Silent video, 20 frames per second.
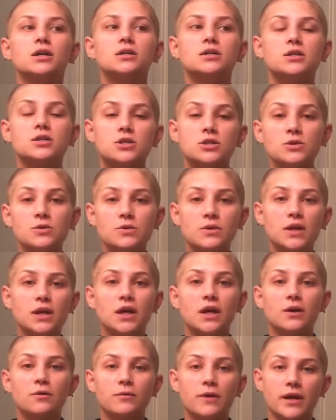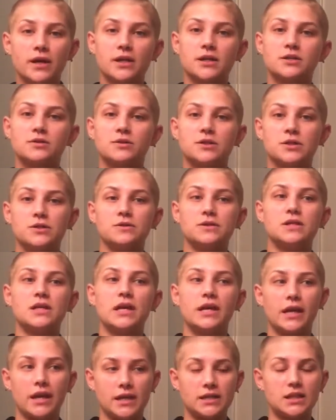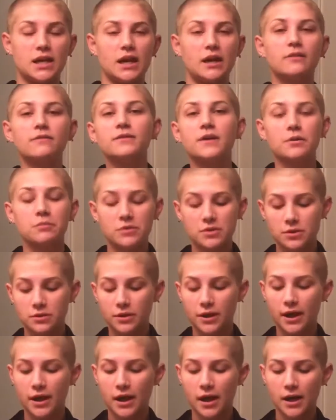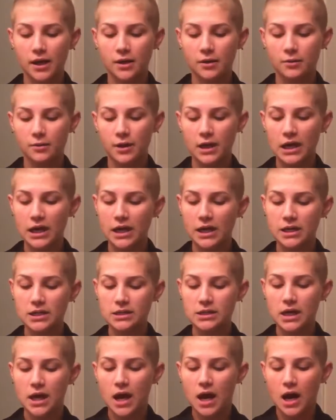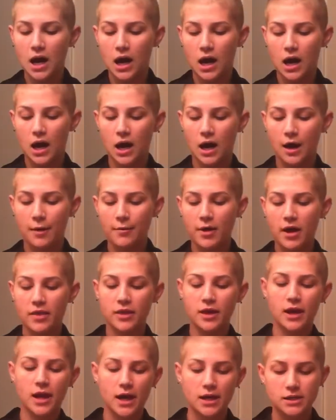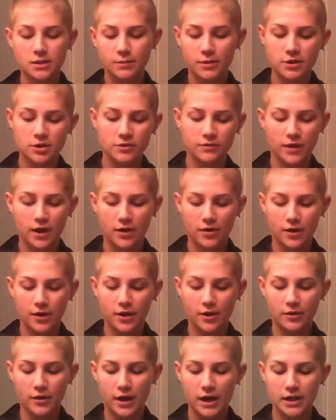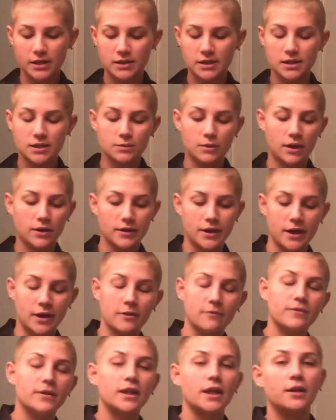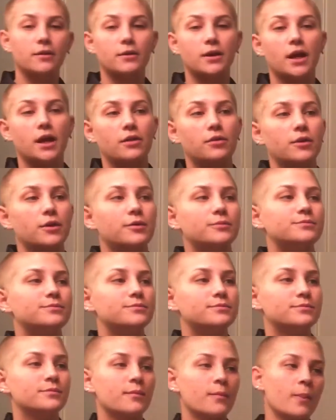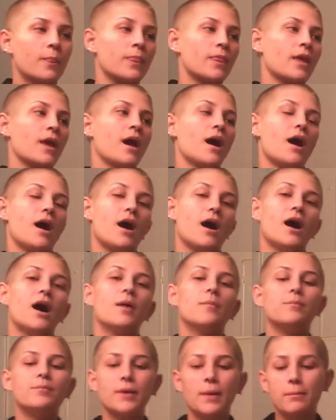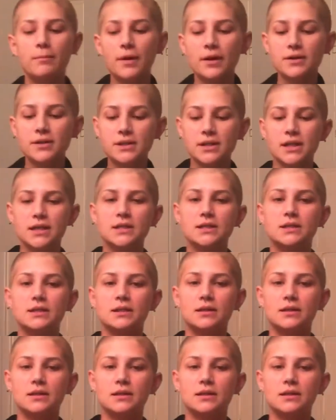soothing, redness reducing, anti-inflammatory ingredient. And then it has a bunch of other ingredients as well that I don't feel like reading through. But mostly